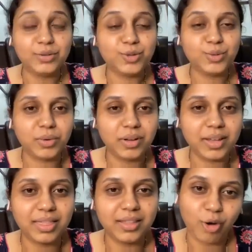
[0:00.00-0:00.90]
I used to
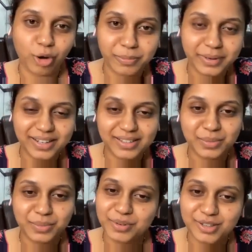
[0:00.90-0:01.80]
work in the
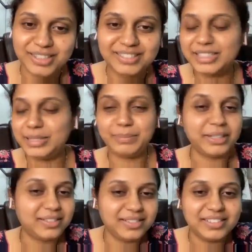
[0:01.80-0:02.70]
corporate world, the
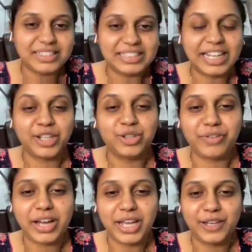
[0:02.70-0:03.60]
typical 9
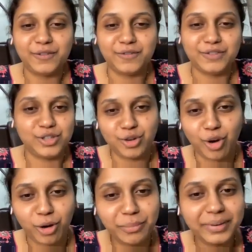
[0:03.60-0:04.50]
to 5
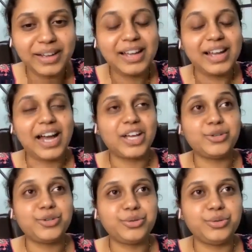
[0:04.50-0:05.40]
job. I
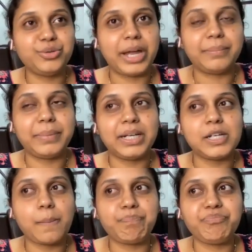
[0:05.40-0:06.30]
used to do that,
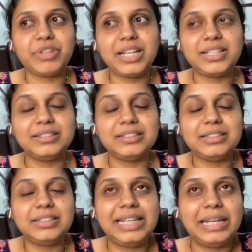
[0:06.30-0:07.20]
but like,
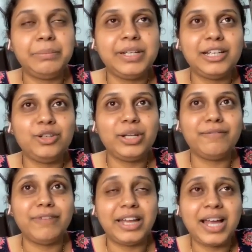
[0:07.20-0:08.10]
let me tell you,
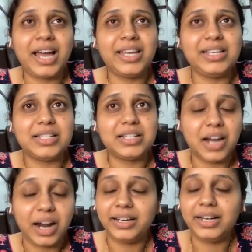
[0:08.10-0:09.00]
like, when I
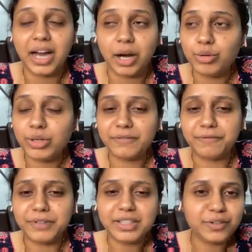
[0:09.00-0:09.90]
started out, like,
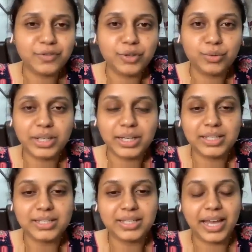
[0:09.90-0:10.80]
within a few
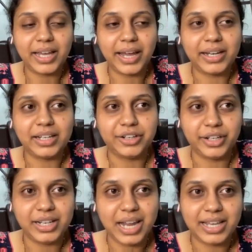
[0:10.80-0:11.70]
days, I had
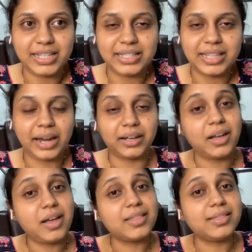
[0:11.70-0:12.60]
realized that
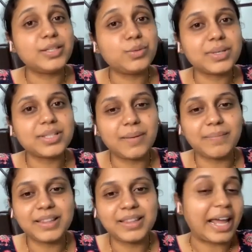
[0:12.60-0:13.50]
this was
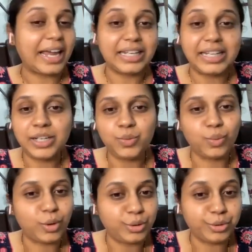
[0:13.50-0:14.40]
something that I
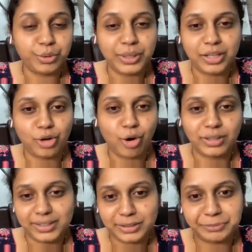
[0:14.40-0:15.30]
didn't want to do in the
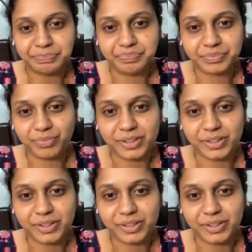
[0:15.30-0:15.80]
long term,